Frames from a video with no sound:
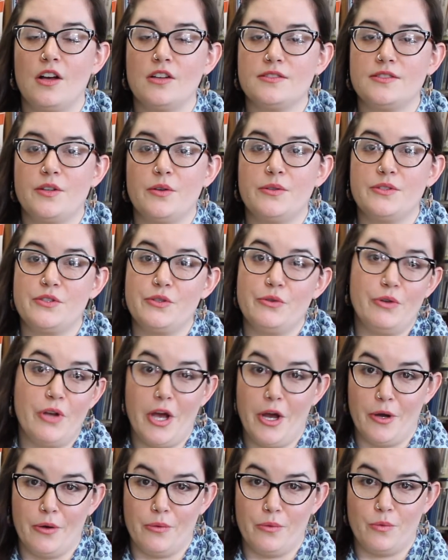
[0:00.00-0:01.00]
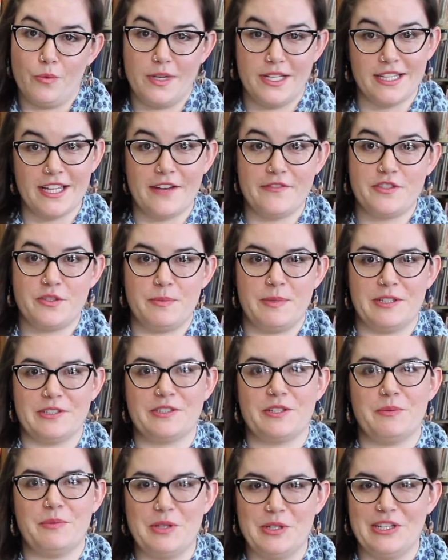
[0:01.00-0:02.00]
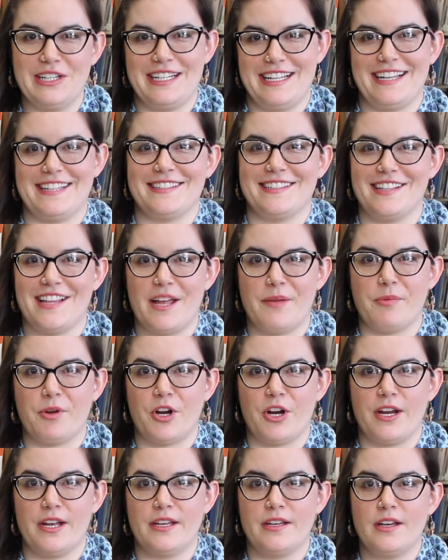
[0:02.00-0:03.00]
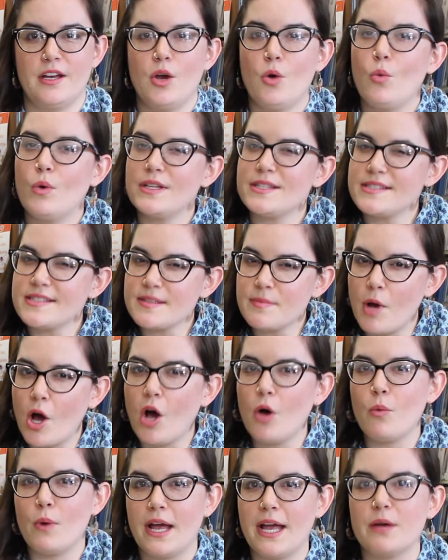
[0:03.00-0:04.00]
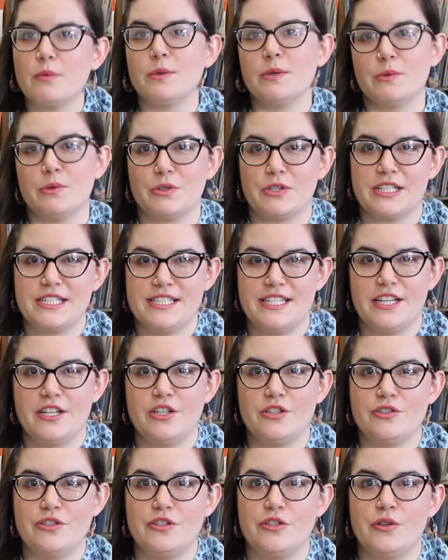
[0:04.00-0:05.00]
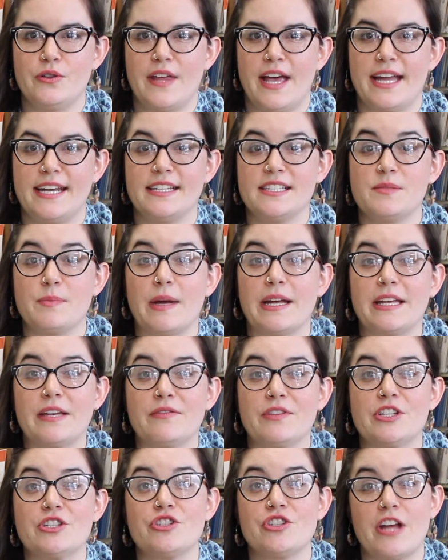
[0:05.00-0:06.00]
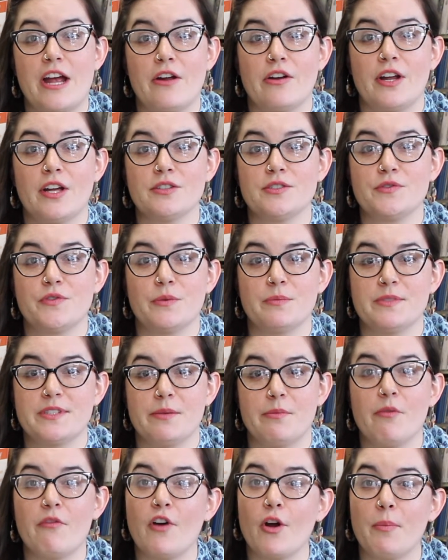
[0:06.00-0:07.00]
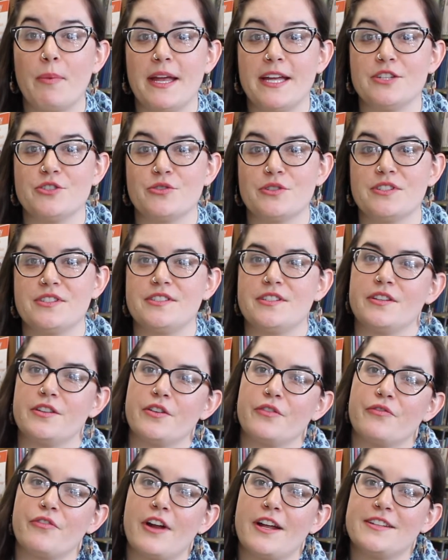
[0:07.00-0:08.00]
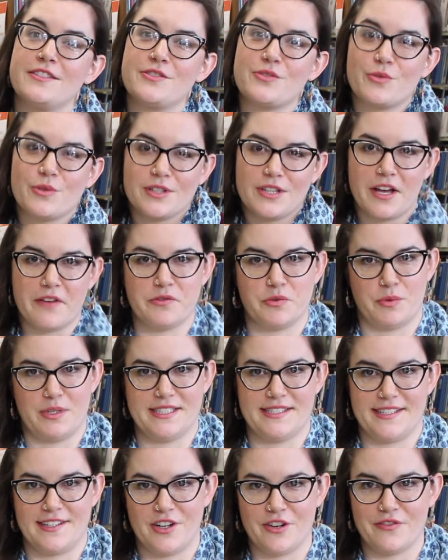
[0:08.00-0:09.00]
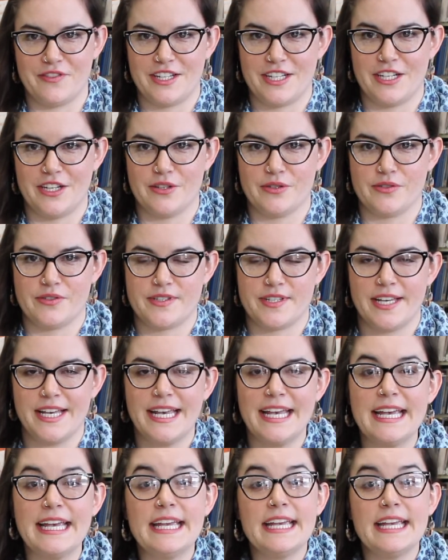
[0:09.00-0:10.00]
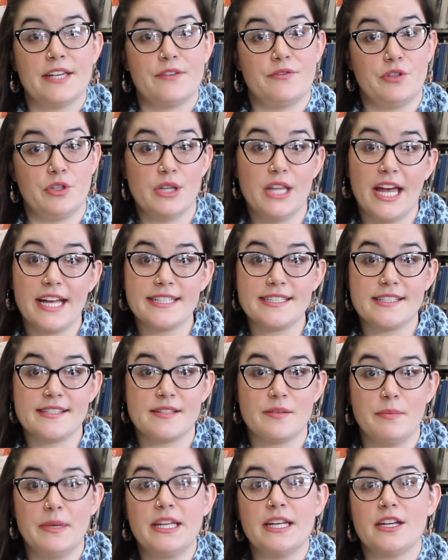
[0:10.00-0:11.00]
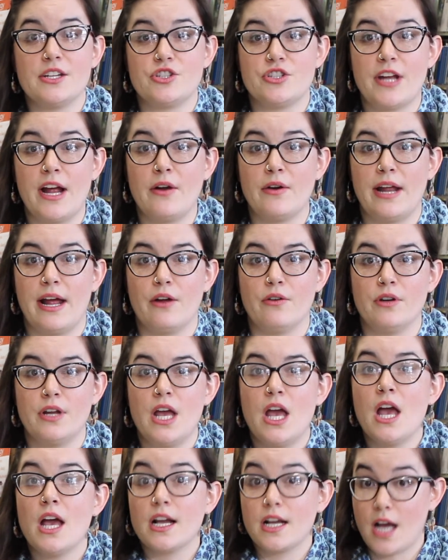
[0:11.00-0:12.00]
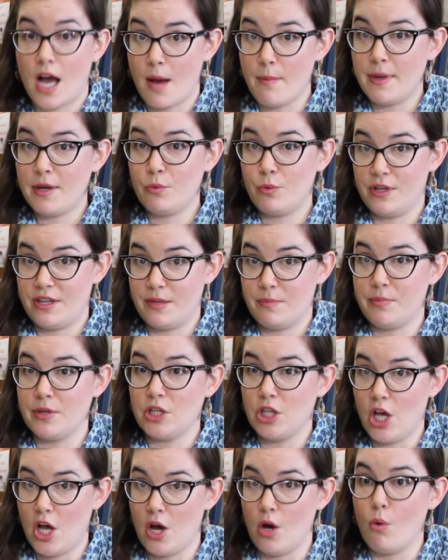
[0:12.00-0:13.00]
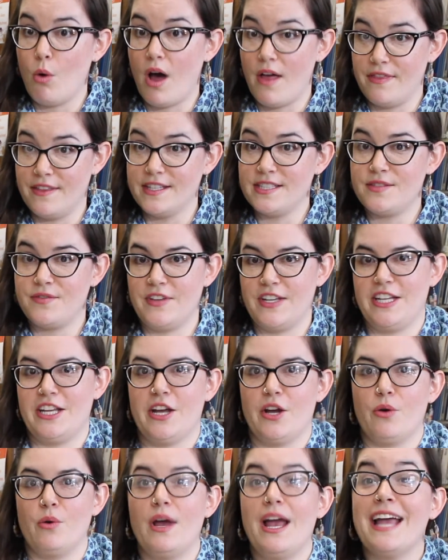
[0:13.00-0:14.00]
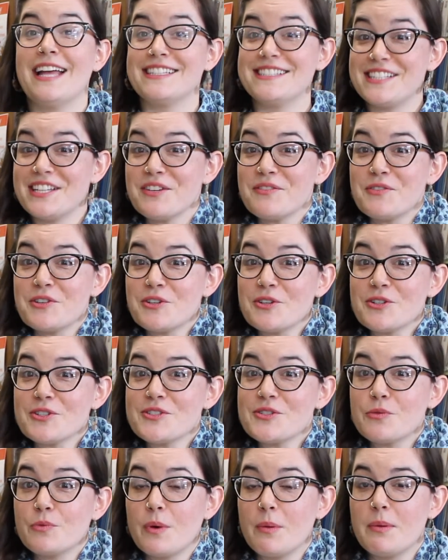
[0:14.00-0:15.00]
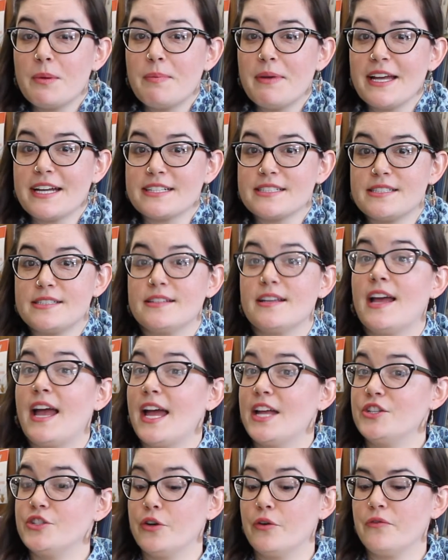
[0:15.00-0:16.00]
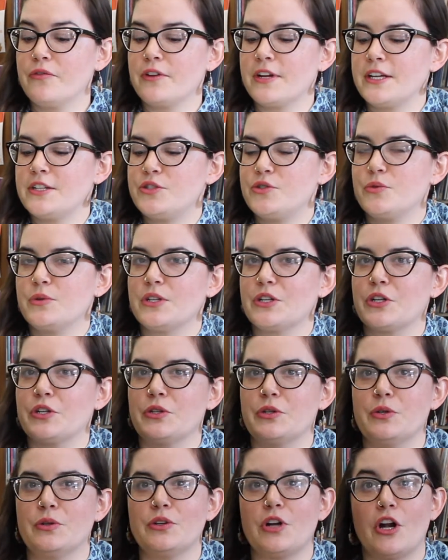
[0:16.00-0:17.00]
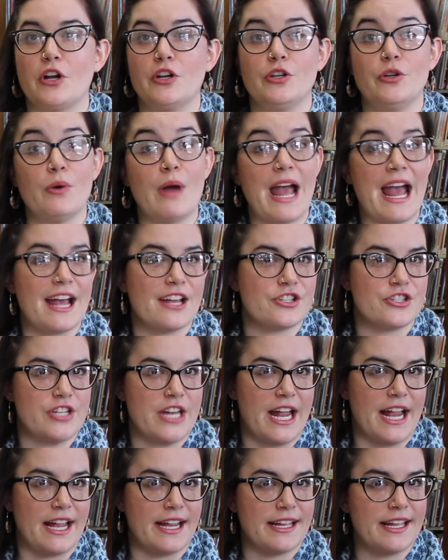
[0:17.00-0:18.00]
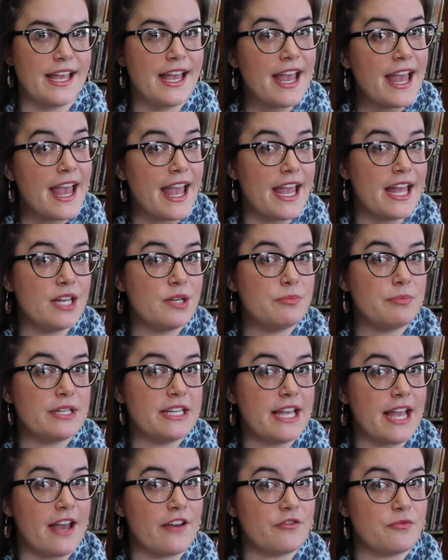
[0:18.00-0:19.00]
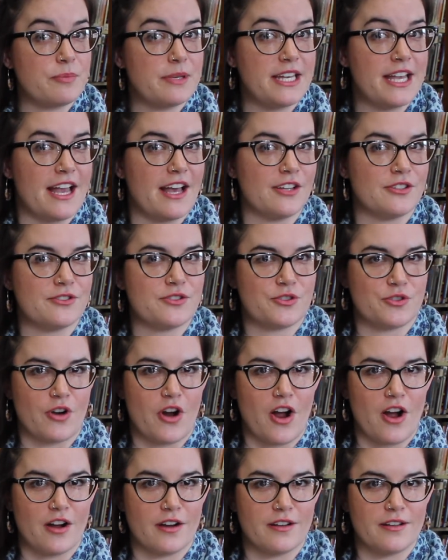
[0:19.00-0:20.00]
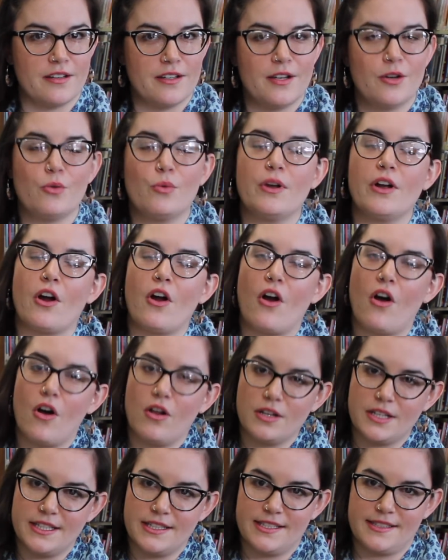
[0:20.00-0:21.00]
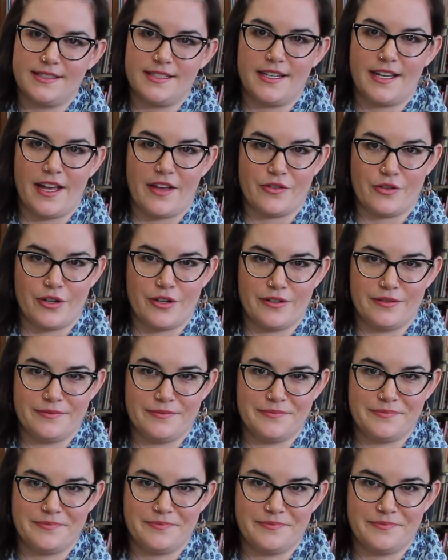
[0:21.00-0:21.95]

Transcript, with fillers: Also, as you know, we love to build community at the library. One small way we will continue to do that is by giving shoutouts from some of our patrons to their friends or loved ones in our videos. If you'd like to submit a shoutout, comment with it below on this video and see if yours will be picked. And don't forget to include our new hashtag, NBFPLStrong. We are all in this together.